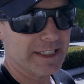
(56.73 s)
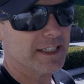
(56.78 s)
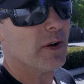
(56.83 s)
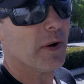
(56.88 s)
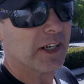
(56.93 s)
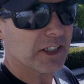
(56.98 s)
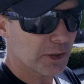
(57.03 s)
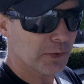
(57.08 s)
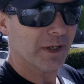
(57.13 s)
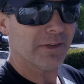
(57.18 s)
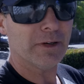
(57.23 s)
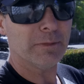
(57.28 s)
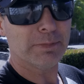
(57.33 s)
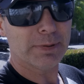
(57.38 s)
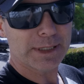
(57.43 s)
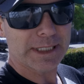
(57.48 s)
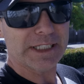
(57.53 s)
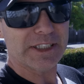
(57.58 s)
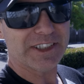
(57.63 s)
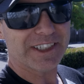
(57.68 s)
So I do have a
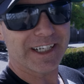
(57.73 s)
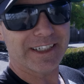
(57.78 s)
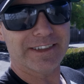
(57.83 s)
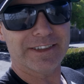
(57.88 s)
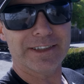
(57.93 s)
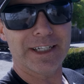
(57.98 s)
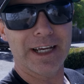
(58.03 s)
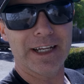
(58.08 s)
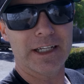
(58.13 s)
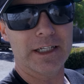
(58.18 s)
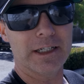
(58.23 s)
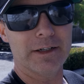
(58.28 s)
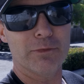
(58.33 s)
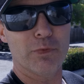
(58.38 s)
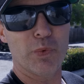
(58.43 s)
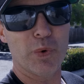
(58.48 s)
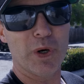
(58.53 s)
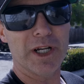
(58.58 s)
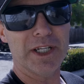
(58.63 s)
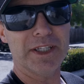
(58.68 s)
pretty good understanding of
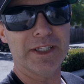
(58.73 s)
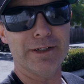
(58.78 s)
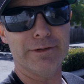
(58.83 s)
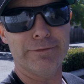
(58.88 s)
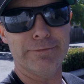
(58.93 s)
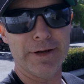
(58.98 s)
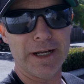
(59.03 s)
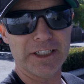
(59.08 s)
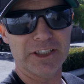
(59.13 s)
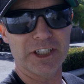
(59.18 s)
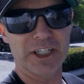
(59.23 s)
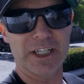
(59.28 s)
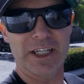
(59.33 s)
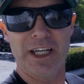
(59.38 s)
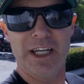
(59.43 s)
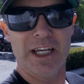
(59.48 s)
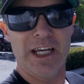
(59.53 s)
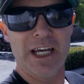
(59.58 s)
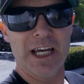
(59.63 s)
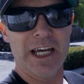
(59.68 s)
what they're fetching.
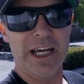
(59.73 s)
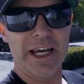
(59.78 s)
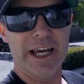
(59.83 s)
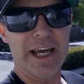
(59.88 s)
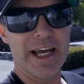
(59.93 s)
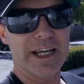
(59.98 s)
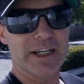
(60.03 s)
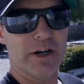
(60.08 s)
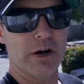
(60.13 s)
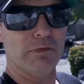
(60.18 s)
And